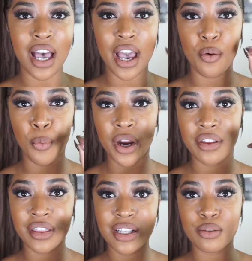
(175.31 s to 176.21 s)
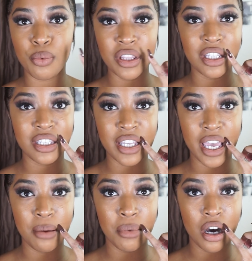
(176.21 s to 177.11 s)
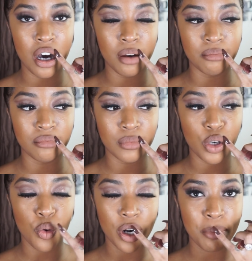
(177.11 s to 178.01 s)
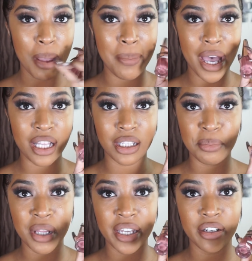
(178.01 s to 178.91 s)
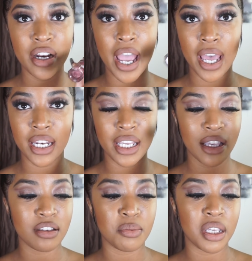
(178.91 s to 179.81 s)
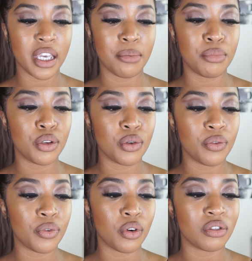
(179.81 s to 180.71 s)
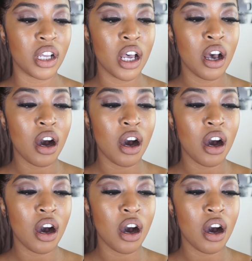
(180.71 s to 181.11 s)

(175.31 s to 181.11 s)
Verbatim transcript: I wear this with the same um, Quark by MAC lip liner, and it gives me a beautiful,